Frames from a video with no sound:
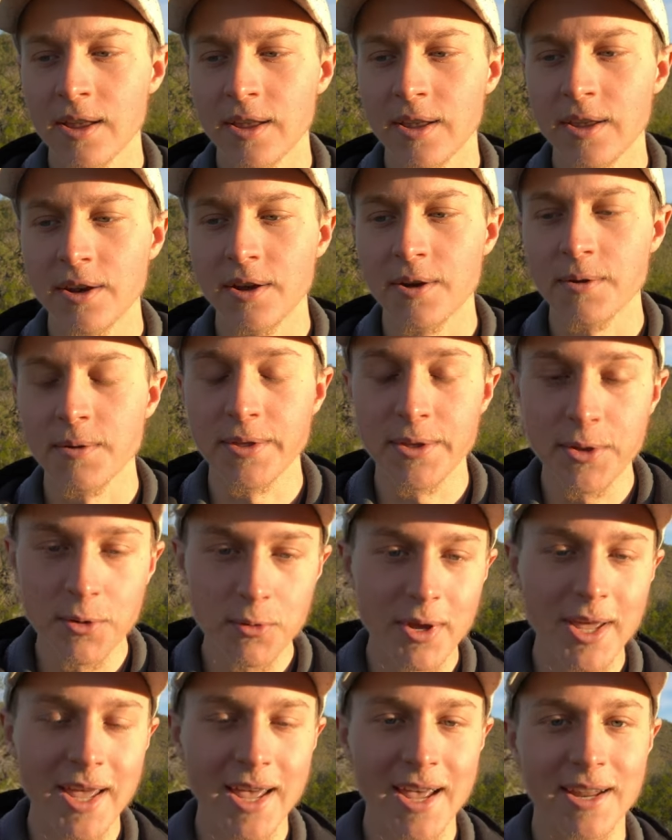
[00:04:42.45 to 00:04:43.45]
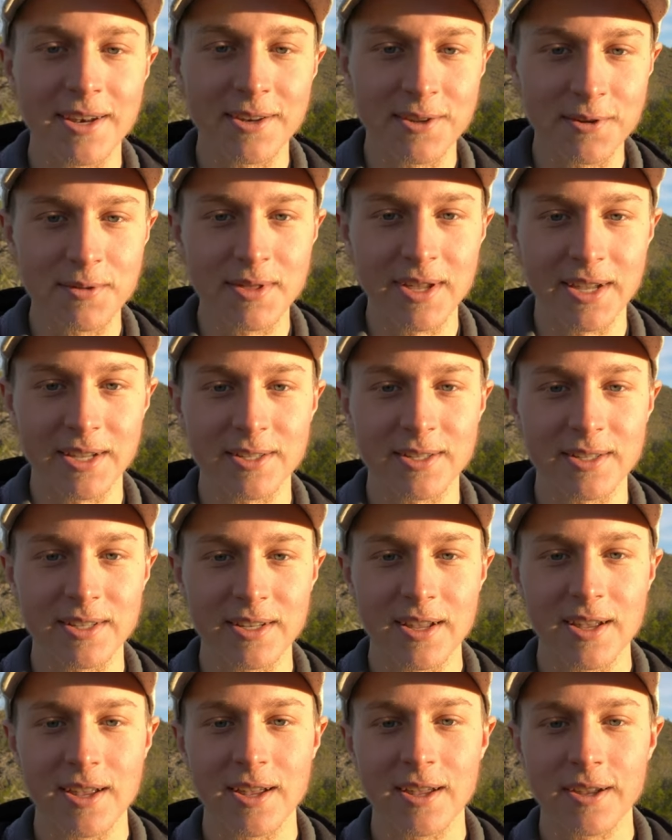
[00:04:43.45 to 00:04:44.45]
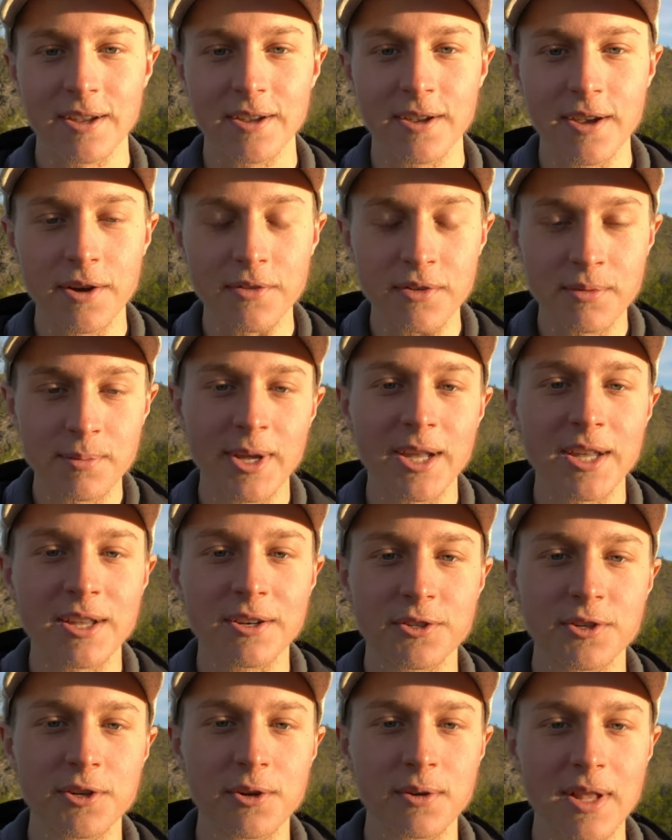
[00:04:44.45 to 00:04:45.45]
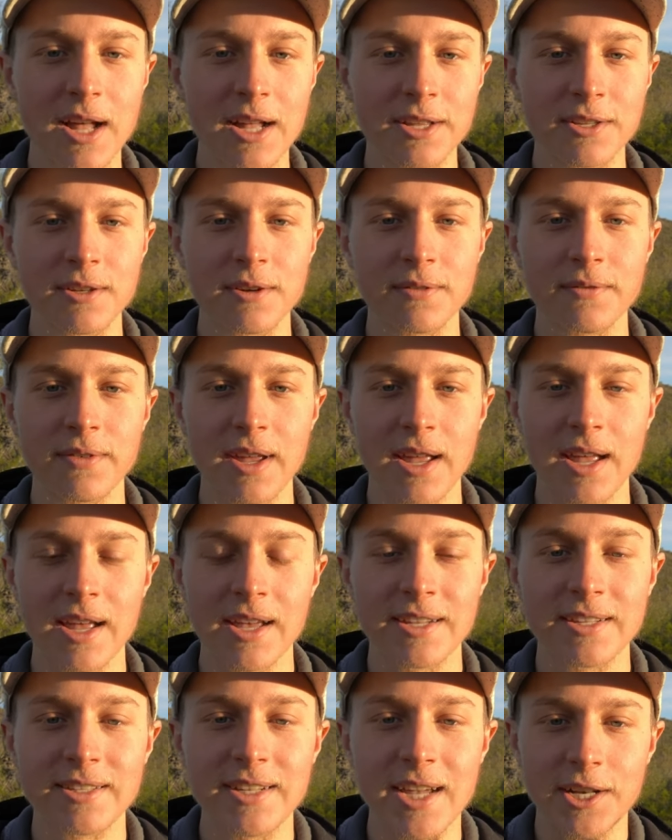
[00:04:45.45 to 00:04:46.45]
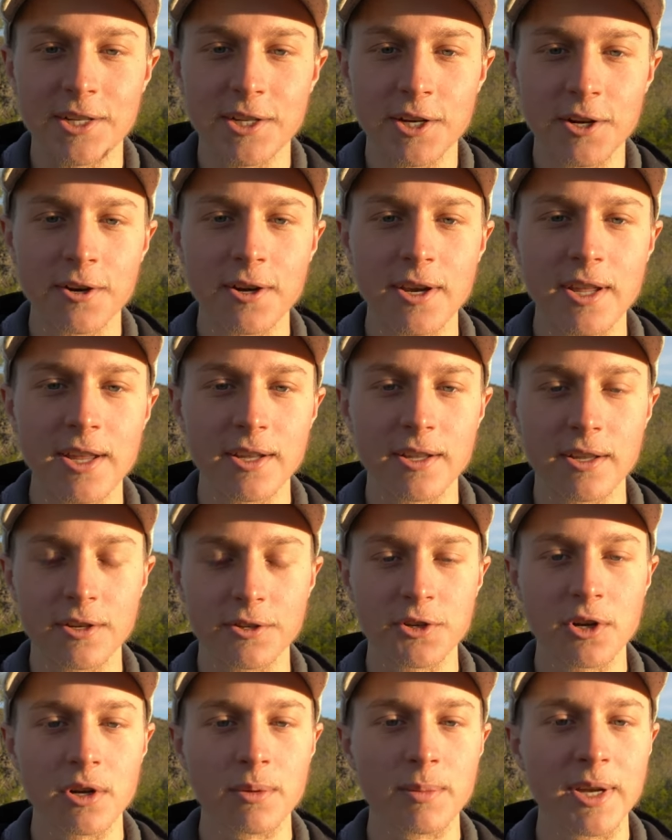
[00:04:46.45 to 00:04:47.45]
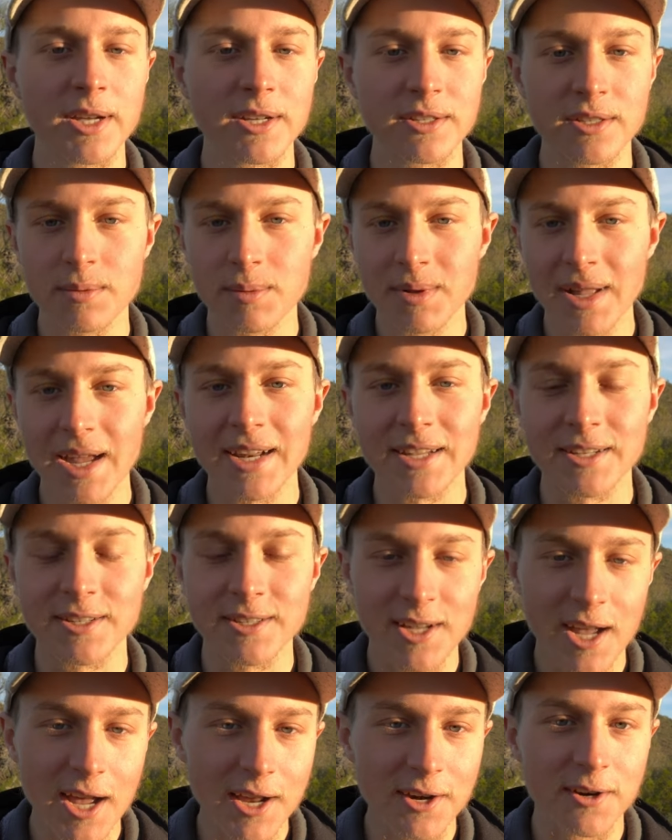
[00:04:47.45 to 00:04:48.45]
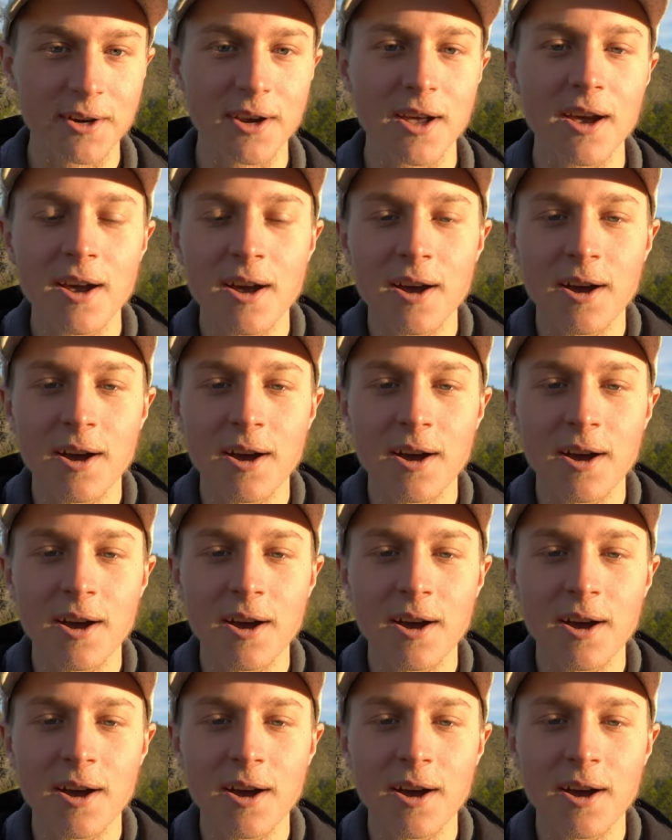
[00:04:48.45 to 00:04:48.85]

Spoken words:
you know, you can't do this, government control, lots of Saturnian control, because the planet Saturn